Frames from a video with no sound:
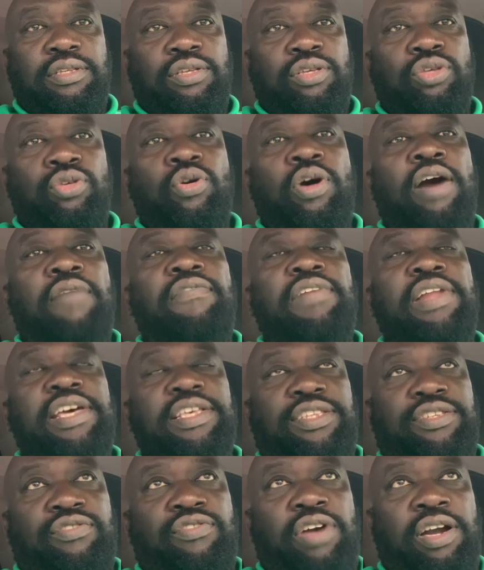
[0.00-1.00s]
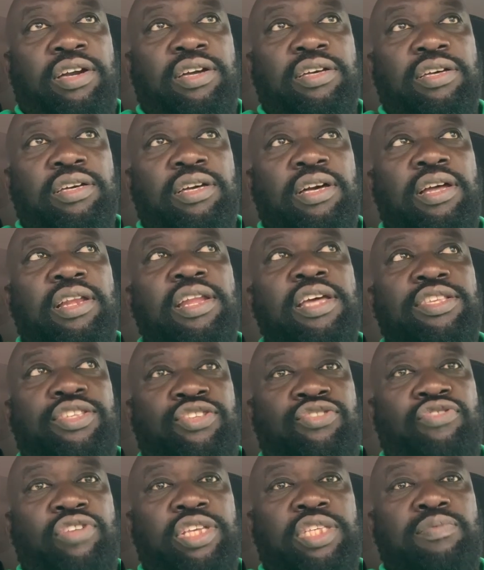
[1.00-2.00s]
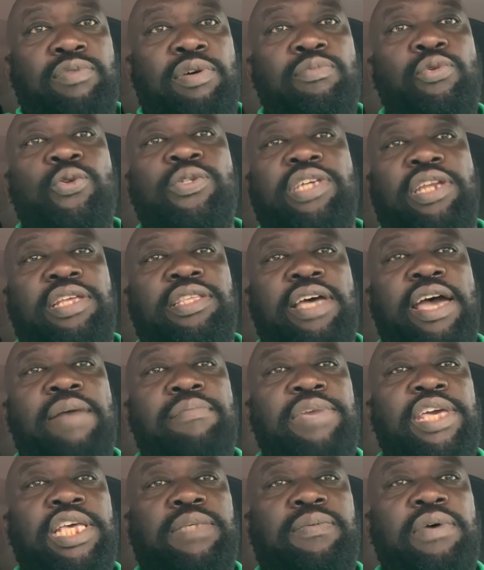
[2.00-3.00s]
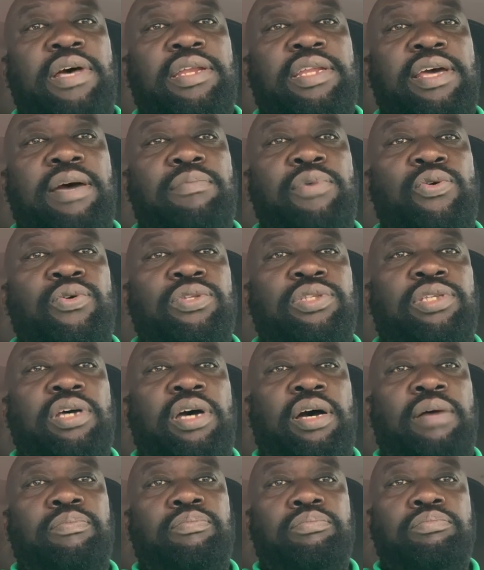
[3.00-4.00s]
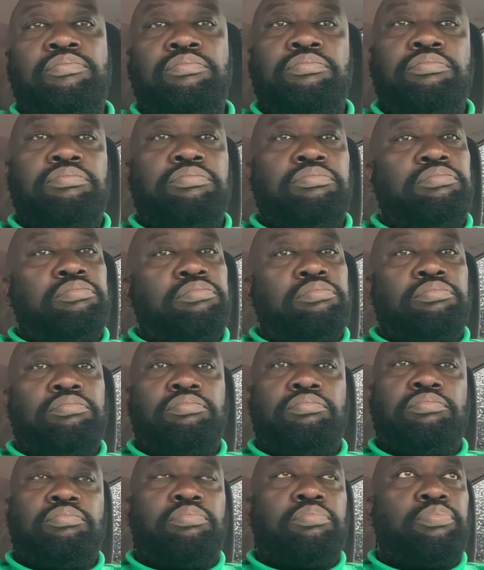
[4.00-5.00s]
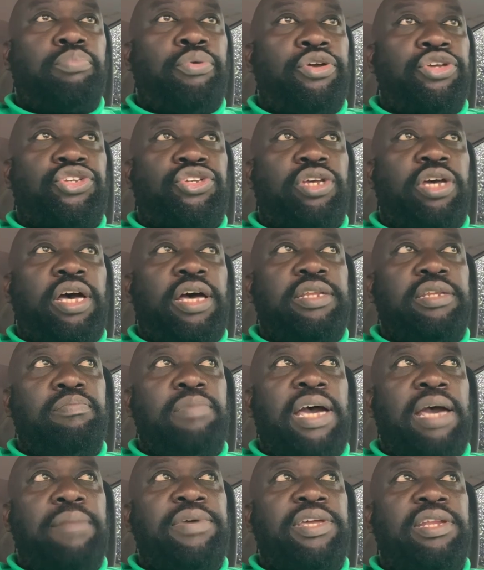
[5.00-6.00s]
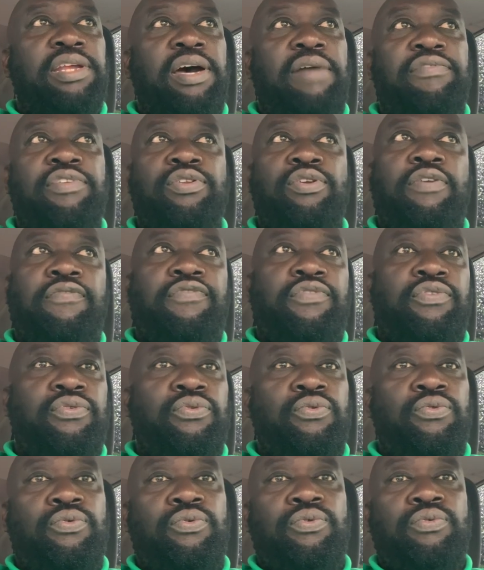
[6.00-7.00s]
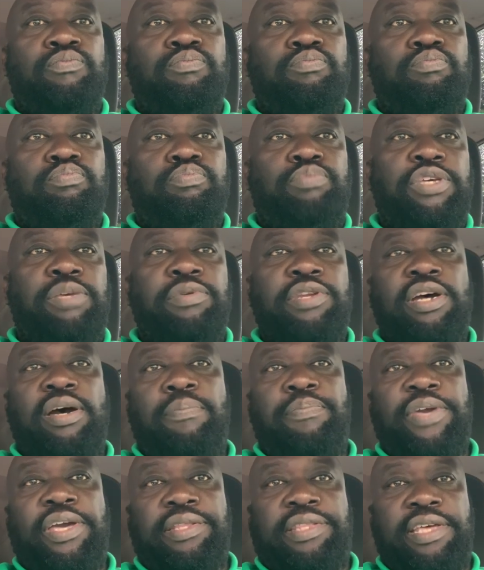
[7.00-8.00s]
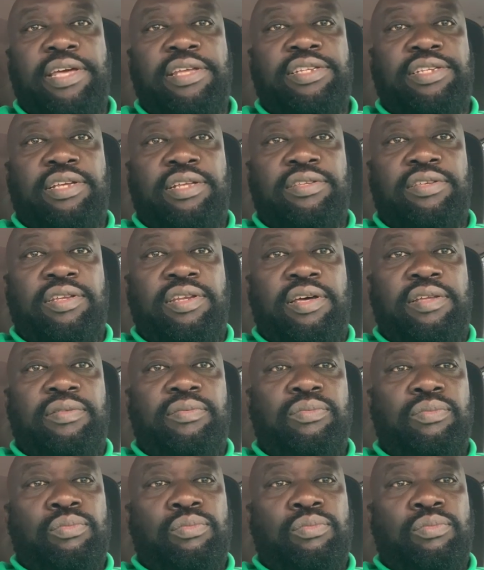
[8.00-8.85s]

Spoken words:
you have less crack and less stress. But most of the time, based on the amount of pressure, and maybe not have enough crew, people not pay attention to that.